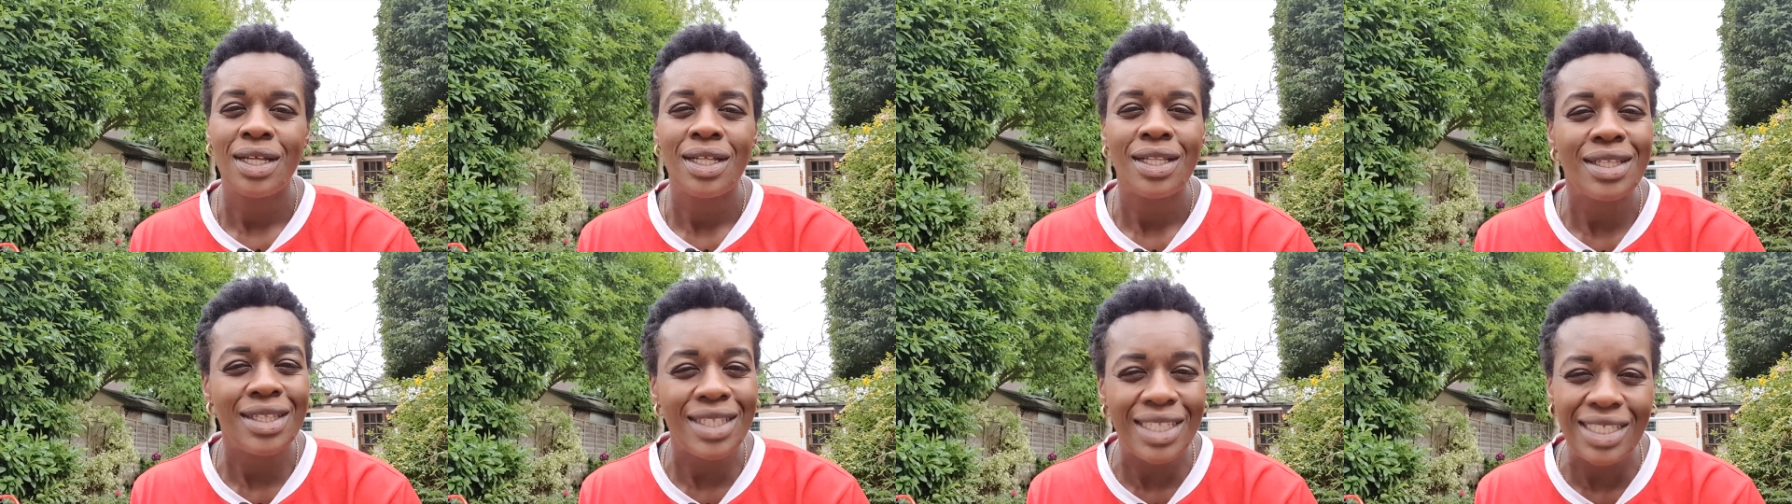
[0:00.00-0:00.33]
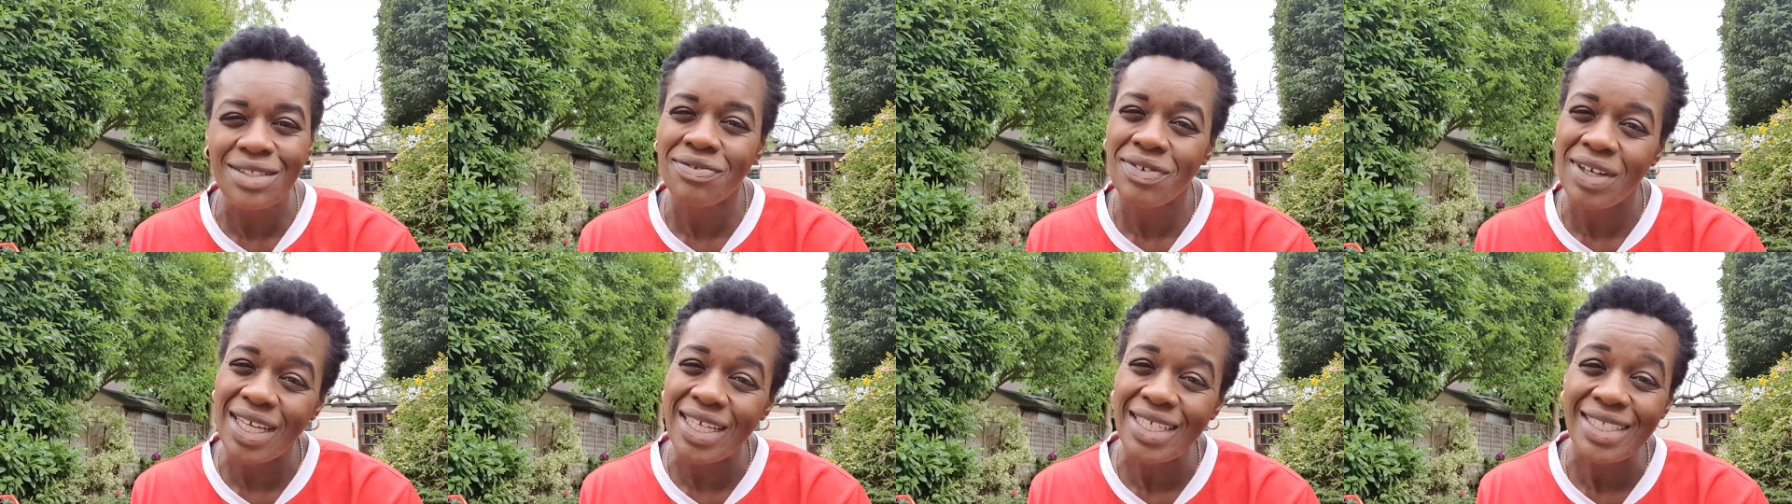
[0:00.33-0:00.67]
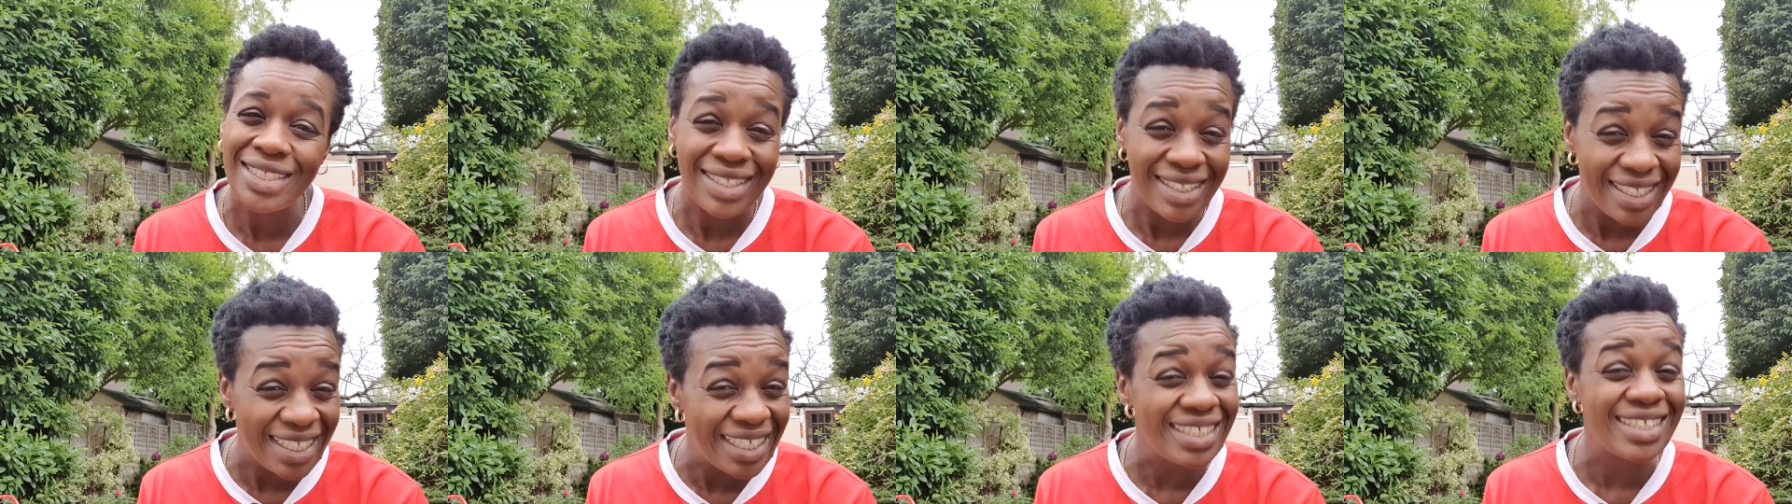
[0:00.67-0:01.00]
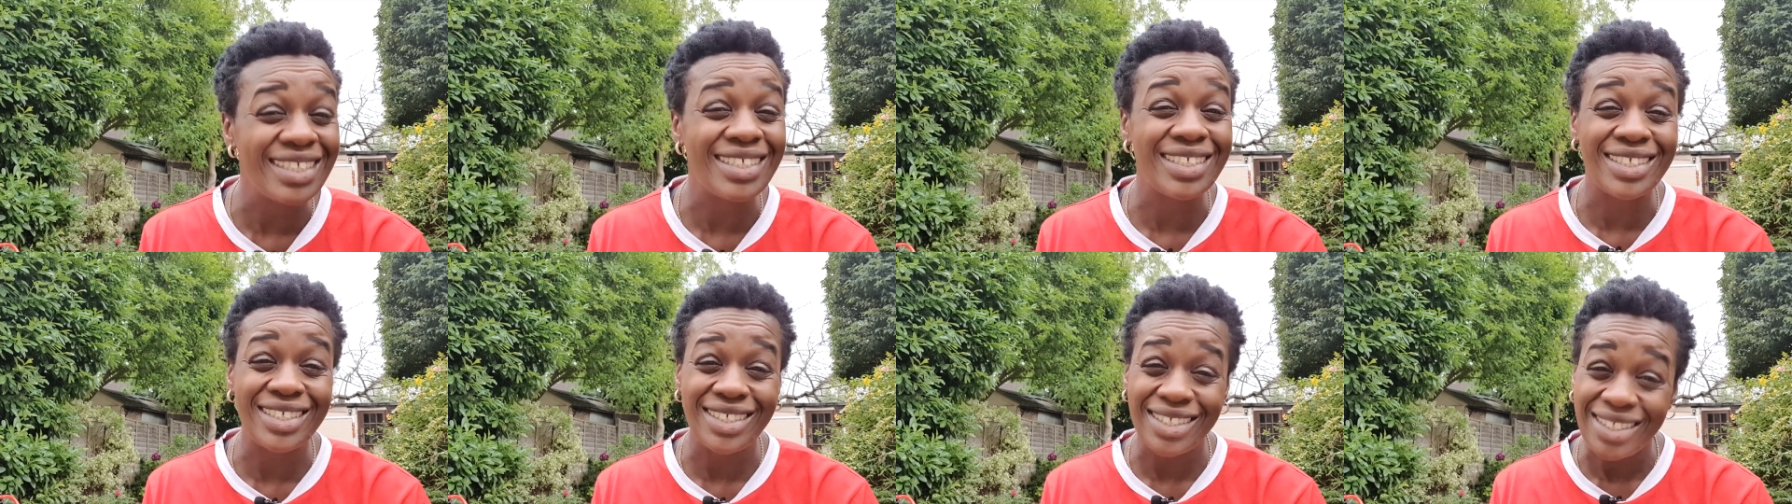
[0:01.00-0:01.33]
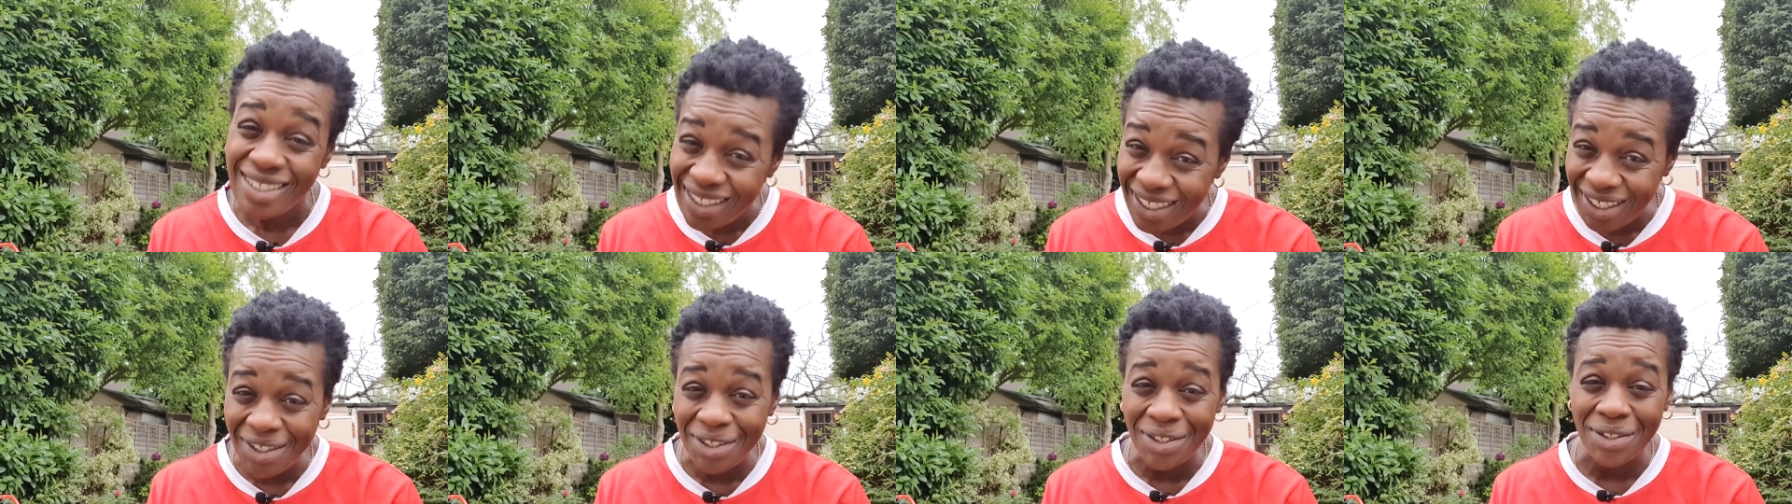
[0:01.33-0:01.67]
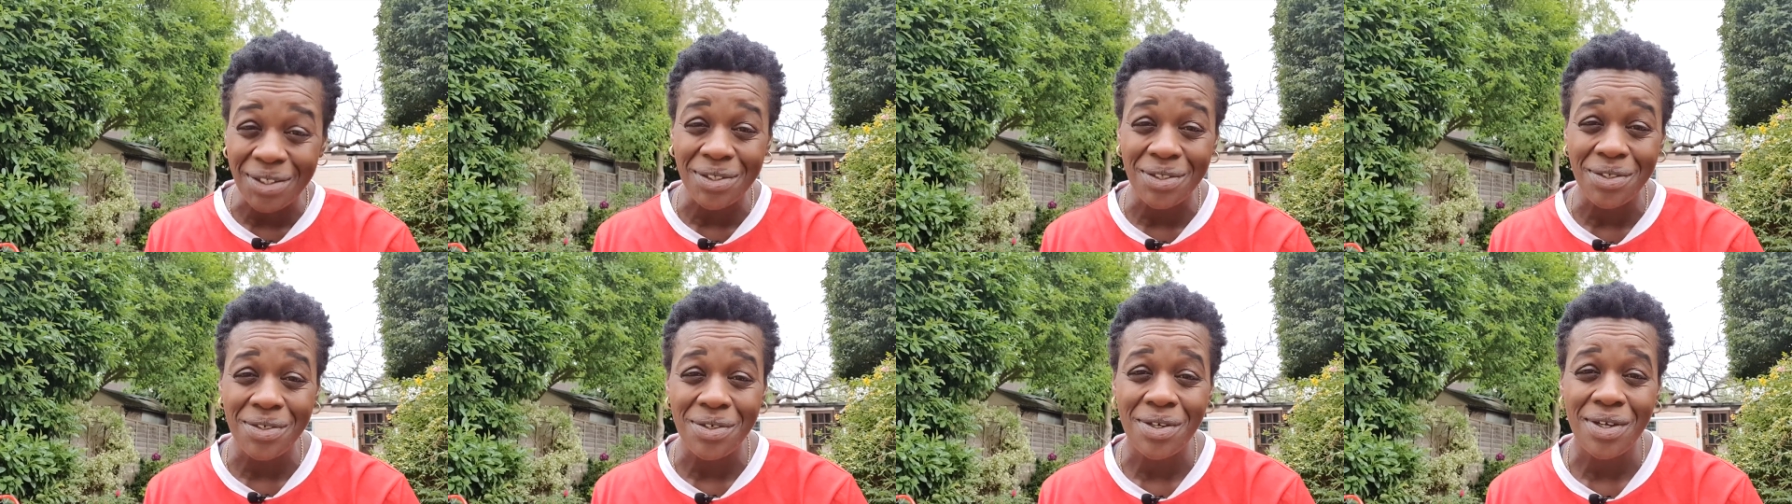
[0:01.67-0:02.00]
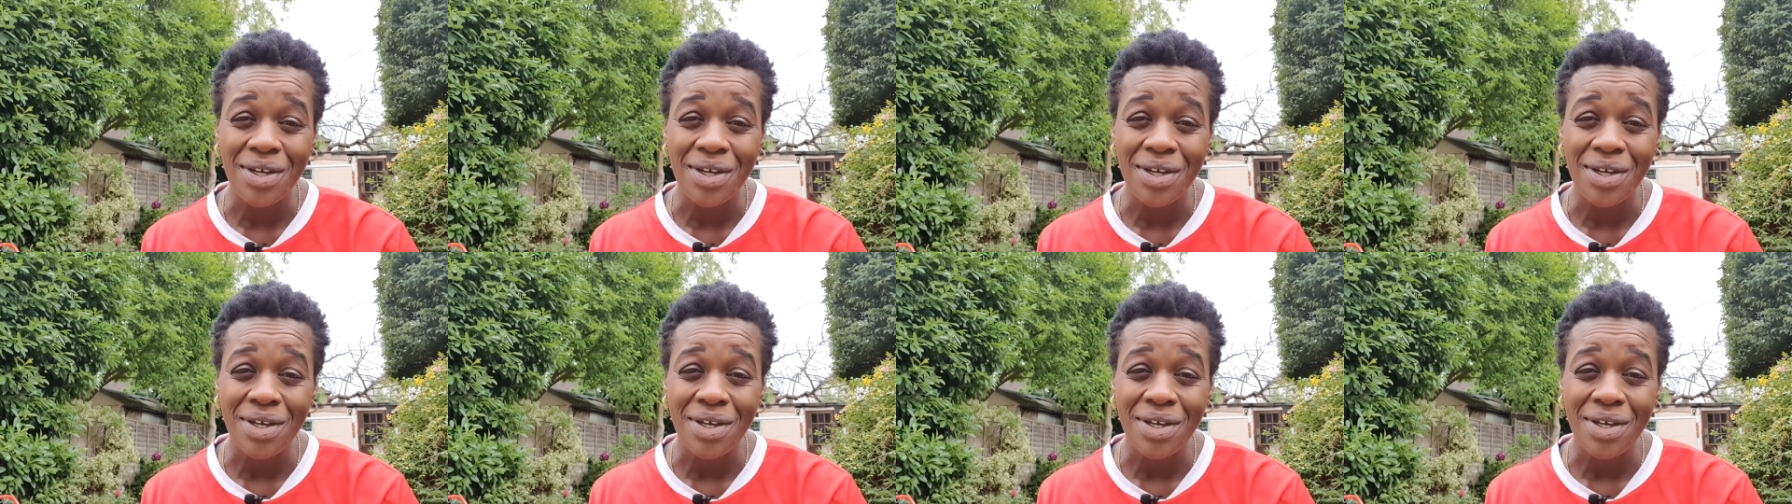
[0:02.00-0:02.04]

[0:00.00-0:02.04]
This verse is still